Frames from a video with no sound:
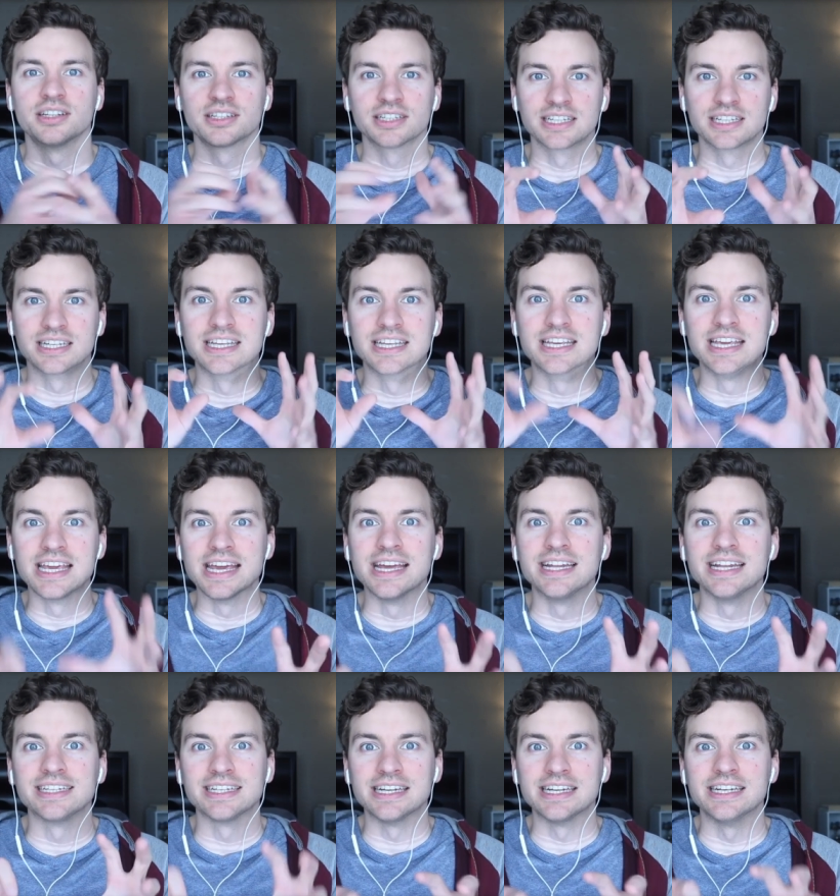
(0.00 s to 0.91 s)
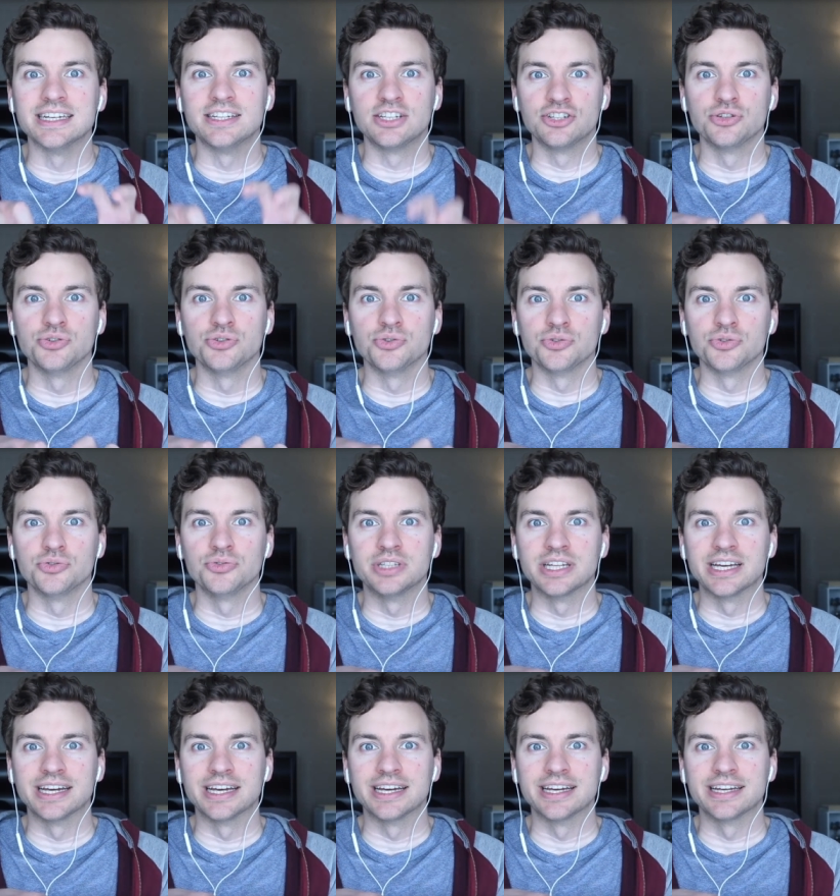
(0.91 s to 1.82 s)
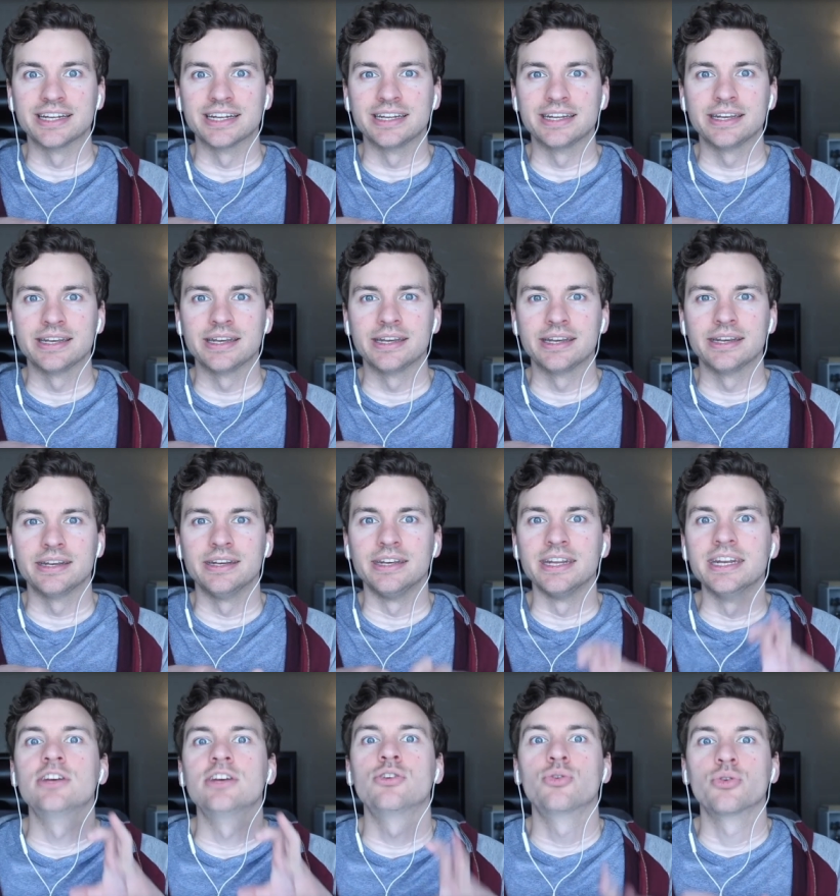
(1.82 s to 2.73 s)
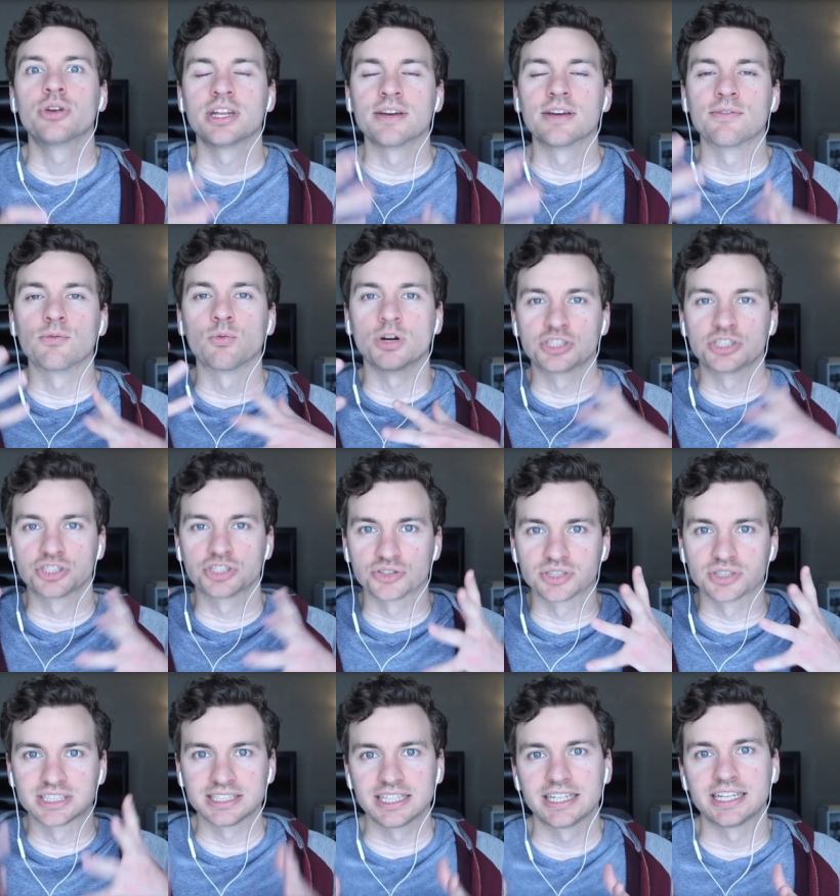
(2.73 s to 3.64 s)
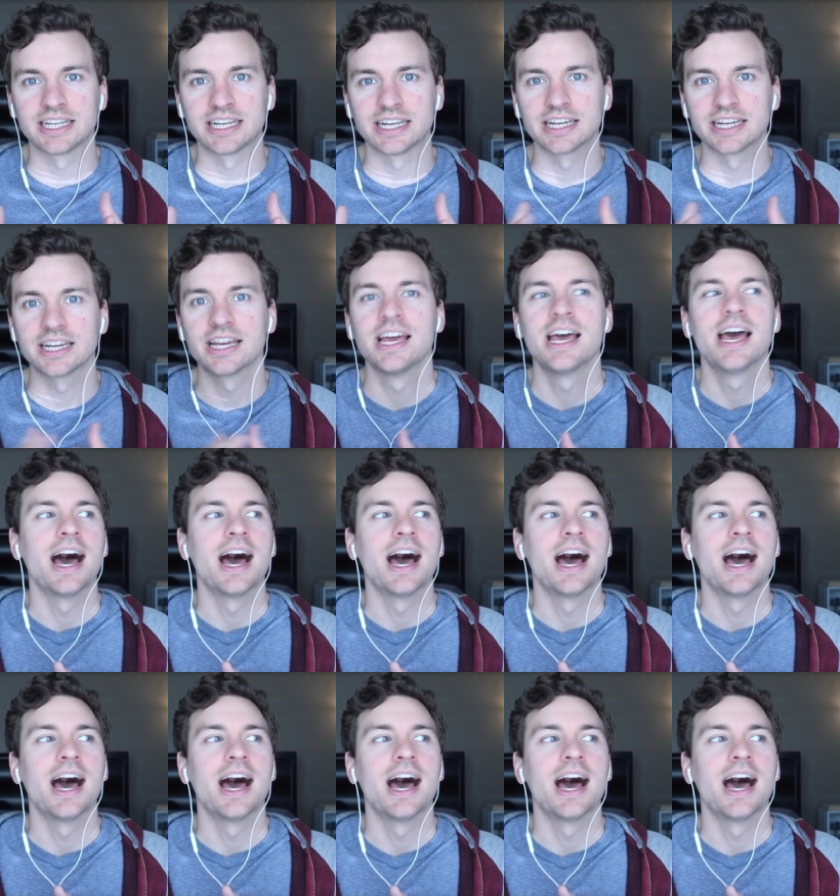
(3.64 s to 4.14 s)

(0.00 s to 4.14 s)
get into the nitty gritty of what you're seeking.